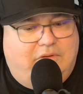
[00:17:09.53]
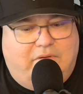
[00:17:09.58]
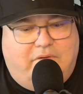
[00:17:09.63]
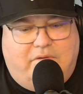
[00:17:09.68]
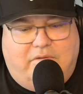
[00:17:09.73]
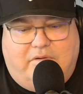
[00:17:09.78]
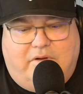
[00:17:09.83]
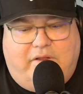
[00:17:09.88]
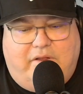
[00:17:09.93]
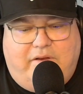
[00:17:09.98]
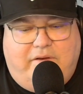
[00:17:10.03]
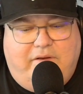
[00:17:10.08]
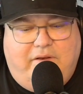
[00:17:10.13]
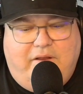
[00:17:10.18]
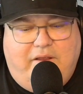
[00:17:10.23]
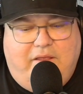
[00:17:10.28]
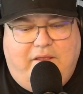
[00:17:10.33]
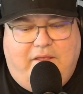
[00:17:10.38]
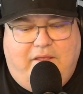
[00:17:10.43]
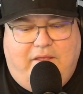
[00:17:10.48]
All right.
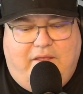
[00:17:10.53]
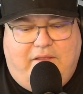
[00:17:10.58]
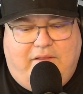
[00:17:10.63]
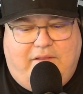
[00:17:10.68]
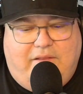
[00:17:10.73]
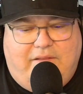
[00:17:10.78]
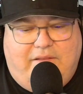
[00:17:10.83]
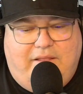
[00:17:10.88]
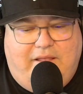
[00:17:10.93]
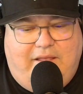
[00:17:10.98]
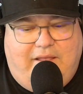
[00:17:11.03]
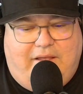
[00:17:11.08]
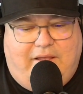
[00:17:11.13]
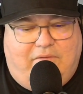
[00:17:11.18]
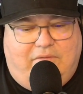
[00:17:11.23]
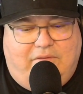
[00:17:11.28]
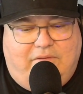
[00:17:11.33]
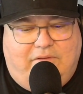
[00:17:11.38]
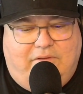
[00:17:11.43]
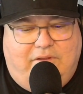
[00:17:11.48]
Now,
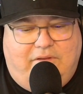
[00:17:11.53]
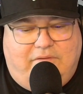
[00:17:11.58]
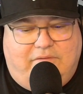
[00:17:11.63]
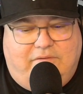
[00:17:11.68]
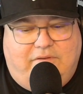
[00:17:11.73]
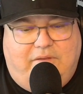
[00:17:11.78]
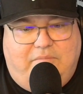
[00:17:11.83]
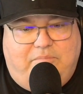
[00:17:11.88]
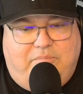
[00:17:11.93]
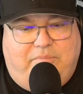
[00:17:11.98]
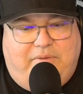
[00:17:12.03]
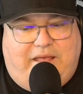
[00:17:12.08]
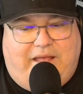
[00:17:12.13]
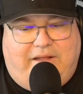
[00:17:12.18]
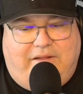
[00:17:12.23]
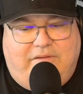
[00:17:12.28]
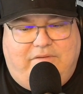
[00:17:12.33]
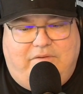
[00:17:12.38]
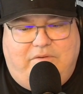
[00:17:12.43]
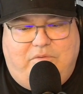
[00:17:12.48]
let's get
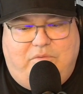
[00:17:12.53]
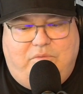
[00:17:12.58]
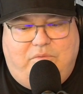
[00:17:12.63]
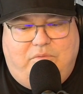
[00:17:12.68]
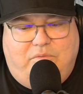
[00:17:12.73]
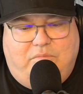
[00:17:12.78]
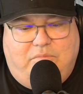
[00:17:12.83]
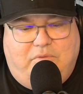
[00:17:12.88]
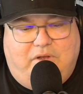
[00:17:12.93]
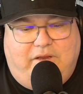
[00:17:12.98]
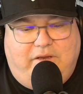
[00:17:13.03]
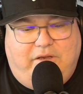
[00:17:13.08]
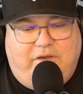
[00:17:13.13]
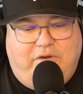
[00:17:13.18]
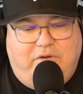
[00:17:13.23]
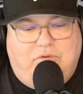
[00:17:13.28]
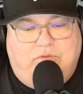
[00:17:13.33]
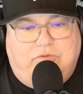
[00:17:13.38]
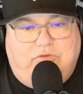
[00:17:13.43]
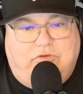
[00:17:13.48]
back to my
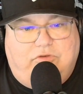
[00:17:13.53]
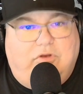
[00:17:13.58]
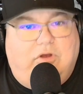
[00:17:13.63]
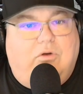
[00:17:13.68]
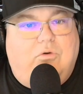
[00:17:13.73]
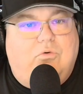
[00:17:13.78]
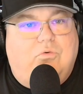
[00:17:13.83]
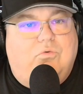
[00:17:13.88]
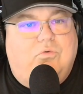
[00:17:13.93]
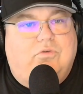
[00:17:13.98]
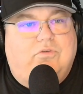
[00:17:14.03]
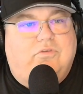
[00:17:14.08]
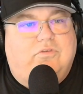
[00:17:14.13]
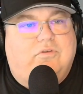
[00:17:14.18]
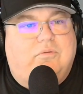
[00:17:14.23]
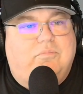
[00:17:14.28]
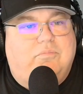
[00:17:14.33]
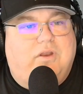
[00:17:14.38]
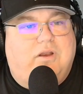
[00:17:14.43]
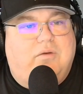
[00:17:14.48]
notes. Oh,
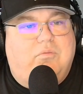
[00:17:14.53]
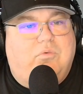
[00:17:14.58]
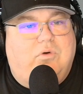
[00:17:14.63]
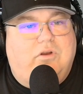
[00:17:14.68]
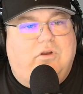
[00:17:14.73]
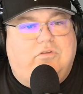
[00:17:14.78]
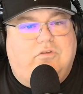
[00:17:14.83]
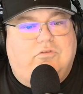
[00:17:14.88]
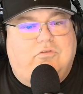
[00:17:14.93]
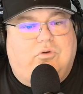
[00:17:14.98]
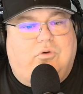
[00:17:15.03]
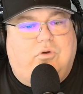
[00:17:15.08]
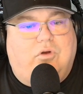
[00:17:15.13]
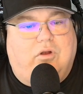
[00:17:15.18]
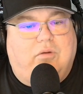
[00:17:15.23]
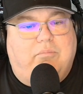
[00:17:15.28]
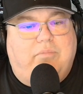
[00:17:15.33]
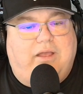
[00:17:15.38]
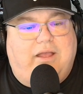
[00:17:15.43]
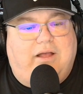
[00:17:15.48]
something I wanted to
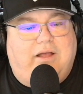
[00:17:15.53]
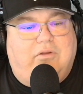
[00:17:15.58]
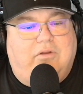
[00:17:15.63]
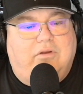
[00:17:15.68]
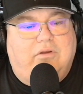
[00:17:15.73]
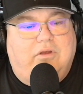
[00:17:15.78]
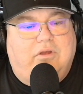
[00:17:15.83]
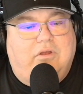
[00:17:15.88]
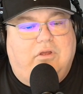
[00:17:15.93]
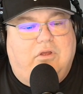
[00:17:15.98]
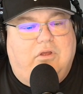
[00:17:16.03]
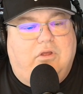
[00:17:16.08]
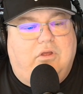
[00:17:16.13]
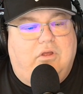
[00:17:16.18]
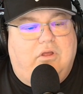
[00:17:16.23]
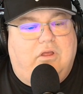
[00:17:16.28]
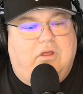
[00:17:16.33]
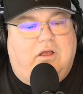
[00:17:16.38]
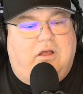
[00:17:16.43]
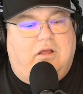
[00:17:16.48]
talk about
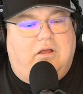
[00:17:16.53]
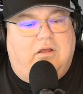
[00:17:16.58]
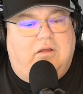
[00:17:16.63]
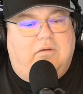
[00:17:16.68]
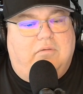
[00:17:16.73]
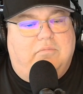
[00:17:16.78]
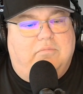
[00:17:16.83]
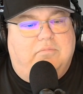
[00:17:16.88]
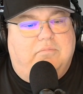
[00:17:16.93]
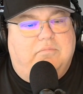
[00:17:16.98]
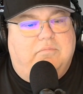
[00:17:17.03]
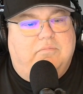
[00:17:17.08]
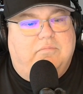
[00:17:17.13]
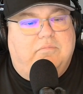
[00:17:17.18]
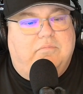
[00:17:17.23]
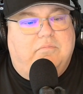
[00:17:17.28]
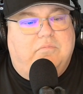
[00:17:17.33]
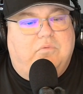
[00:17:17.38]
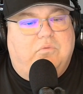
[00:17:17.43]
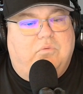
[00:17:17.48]
um,
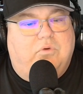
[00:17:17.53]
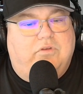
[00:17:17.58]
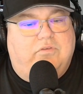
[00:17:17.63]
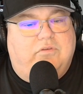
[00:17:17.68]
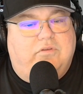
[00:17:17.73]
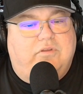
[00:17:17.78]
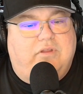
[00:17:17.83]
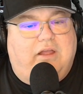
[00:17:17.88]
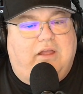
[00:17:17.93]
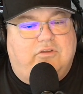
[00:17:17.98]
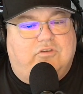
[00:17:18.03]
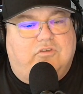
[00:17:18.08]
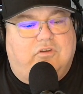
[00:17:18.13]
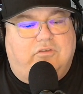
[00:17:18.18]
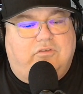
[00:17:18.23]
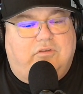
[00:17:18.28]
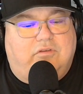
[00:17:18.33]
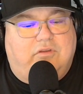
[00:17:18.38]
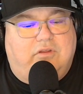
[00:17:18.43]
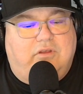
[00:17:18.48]
was not
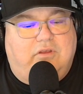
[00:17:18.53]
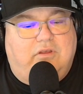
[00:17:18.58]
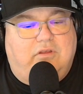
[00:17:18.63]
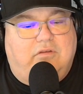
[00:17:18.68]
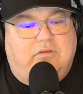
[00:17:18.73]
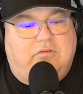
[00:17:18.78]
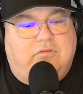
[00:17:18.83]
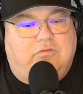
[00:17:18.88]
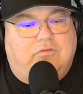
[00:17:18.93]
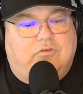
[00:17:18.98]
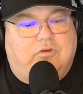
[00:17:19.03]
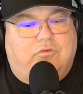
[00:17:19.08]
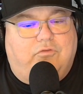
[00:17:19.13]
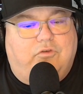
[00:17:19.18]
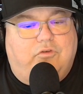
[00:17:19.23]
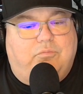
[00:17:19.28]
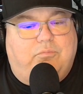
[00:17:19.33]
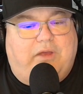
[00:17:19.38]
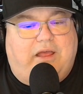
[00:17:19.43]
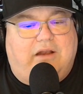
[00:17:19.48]
just the
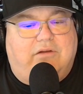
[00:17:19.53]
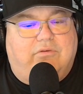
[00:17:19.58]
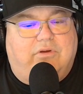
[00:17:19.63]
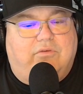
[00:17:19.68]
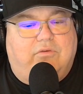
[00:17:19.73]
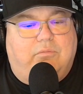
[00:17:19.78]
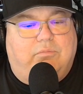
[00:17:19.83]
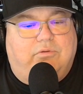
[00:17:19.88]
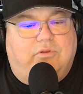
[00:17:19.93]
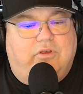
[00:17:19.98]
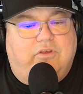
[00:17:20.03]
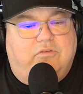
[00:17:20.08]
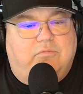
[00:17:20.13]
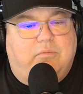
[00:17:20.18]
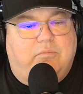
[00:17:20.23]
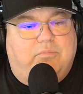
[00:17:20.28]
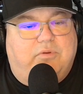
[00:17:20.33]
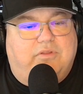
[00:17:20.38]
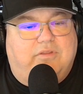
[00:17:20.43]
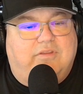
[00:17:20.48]
surface battery
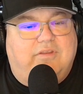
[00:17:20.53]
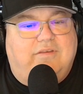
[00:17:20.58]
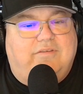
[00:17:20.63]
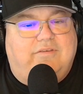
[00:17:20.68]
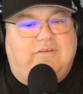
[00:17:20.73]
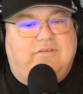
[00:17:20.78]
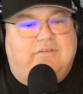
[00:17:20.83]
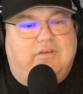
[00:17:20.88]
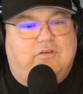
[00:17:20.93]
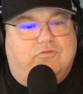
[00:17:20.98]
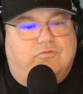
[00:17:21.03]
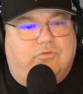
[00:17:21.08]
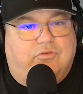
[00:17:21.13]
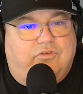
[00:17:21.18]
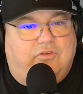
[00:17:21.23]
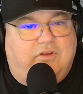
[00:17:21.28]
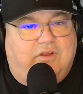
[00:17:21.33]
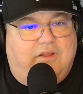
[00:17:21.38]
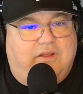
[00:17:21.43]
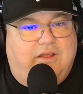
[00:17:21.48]
replacement, but this is
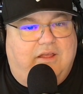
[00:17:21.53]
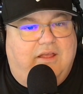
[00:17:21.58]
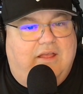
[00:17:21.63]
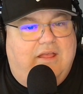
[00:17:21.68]
interesting.